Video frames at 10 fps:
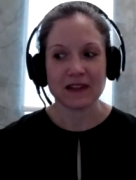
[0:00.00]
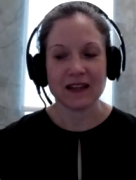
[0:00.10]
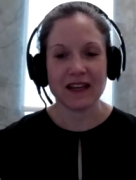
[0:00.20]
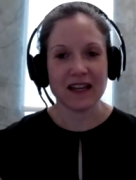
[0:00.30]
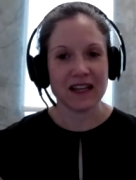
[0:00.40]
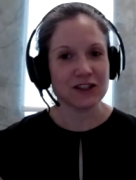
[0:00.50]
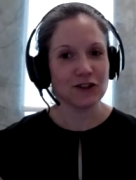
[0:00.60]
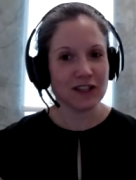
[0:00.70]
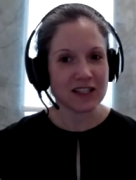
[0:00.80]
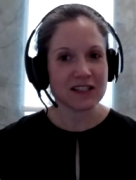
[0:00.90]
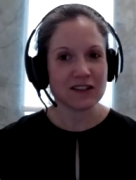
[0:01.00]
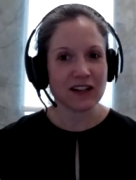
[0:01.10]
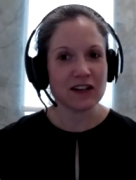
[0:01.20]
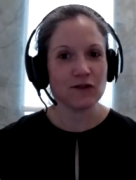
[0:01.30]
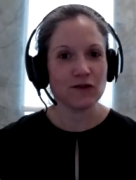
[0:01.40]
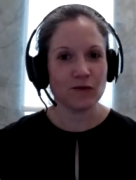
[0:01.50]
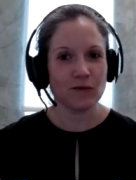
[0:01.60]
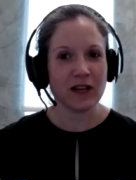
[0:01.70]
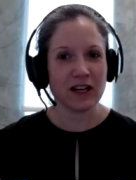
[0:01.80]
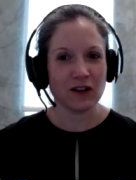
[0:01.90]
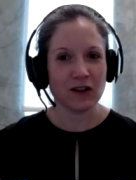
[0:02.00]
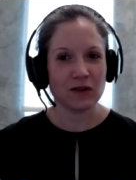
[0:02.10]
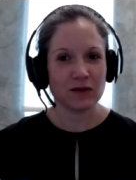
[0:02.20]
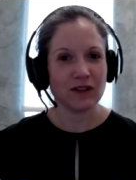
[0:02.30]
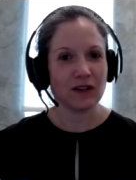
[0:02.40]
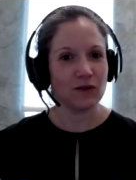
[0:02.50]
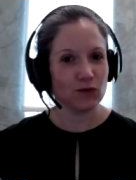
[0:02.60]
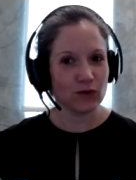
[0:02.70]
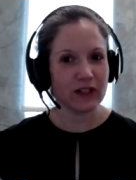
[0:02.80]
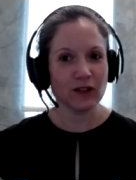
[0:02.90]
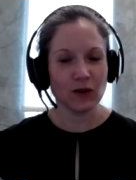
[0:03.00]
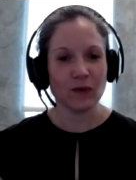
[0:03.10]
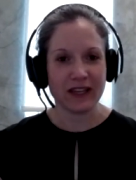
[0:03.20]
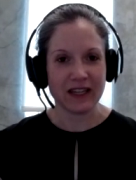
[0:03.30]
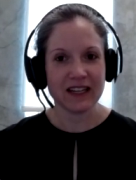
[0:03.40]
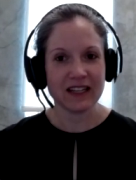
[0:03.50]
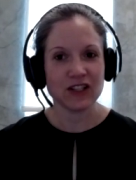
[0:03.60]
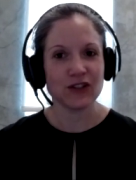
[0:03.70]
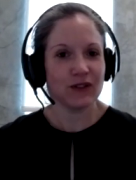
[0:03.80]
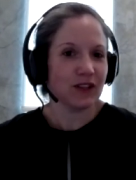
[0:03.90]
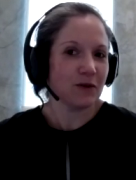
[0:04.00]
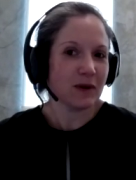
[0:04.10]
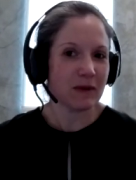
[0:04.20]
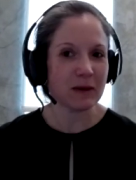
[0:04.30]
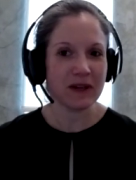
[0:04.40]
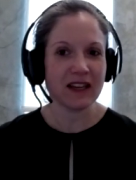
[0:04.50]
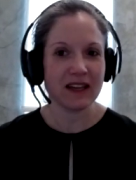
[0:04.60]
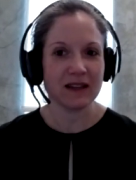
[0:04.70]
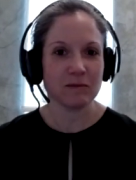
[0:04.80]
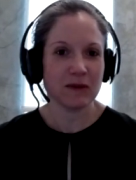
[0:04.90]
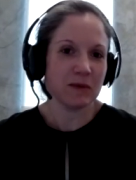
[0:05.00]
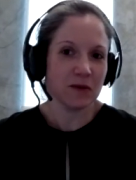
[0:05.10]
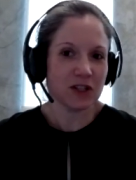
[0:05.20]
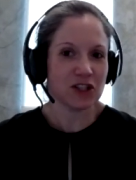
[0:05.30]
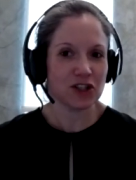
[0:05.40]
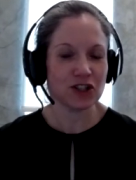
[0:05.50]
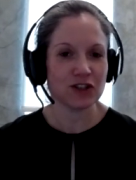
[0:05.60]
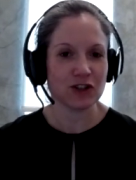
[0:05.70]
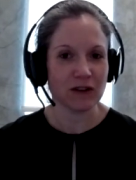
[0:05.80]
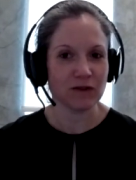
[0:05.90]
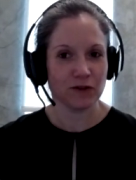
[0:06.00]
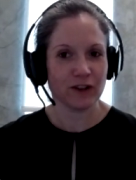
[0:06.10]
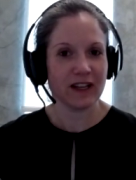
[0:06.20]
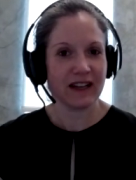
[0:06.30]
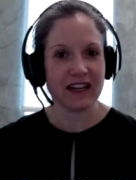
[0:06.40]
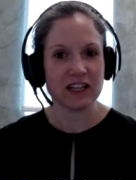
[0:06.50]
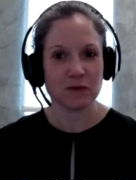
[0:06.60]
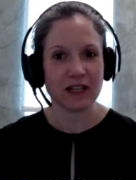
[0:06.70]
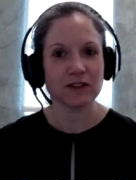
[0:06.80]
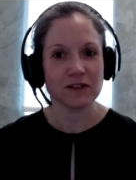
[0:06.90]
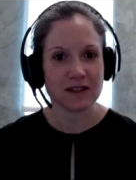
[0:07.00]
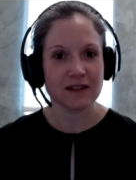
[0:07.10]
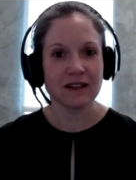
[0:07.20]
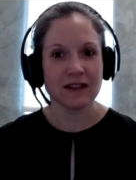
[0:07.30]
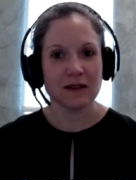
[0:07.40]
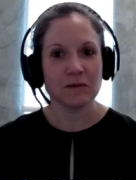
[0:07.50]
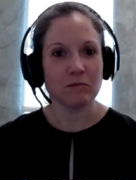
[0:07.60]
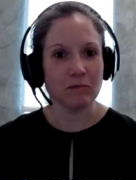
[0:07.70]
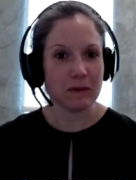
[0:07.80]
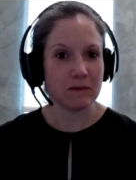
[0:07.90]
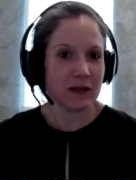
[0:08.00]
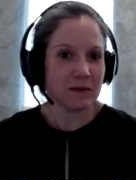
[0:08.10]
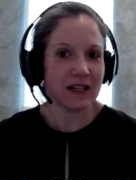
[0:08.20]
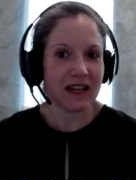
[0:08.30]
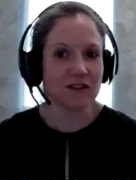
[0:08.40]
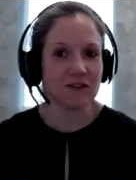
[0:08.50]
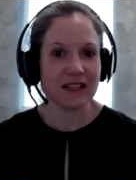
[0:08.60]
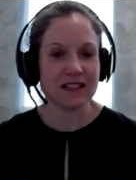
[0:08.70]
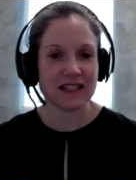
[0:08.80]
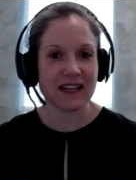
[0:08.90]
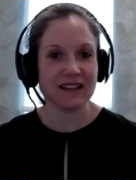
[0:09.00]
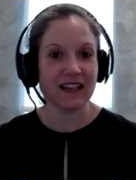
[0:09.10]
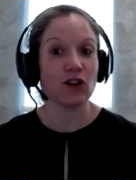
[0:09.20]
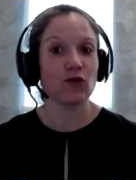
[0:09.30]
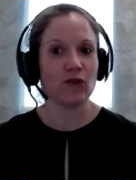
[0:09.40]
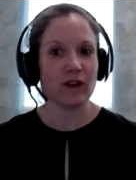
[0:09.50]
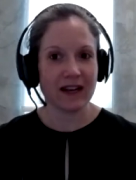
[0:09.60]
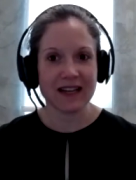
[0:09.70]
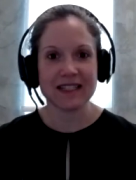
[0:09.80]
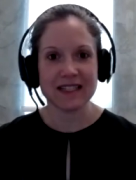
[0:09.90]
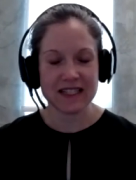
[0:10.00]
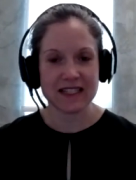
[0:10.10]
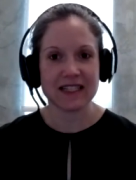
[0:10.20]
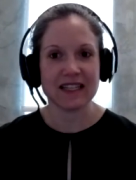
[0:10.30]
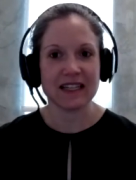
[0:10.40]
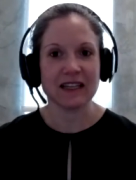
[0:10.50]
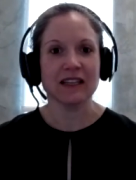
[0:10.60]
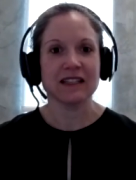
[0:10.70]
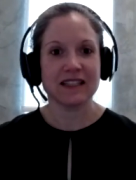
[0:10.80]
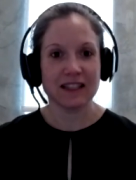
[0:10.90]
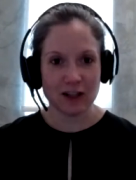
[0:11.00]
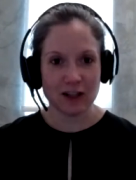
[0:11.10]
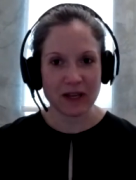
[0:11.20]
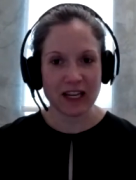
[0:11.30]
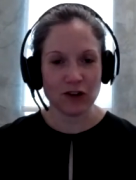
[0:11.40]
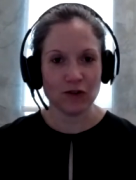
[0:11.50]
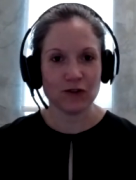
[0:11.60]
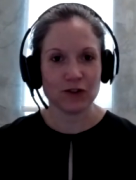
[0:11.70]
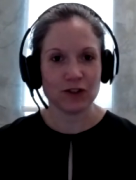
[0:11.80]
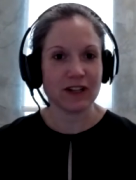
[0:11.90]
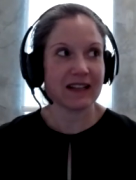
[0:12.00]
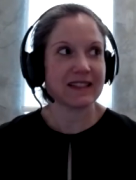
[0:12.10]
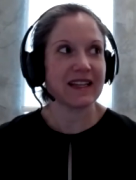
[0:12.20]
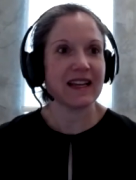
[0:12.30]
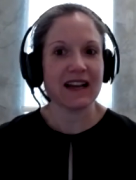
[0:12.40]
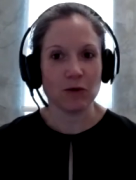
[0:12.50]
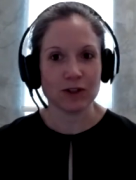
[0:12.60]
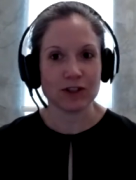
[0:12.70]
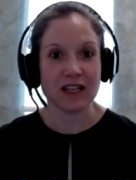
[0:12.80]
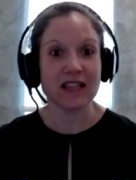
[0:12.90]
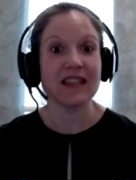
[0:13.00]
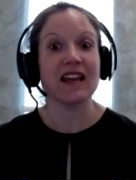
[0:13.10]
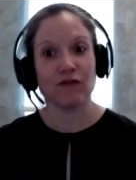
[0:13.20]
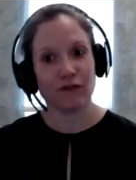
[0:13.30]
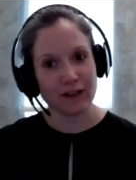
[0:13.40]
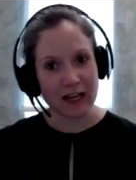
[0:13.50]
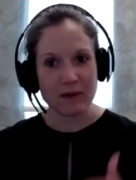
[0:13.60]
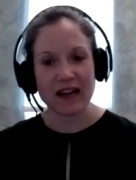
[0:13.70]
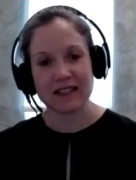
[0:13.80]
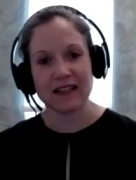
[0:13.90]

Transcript: and so this has kind of been a, a real awakening to, you know what, maybe, maybe we just shouldn't travel for NIH panels. M- maybe I don't need to take like a red eye to DC, sit on a panel for 10 hours and then fly back to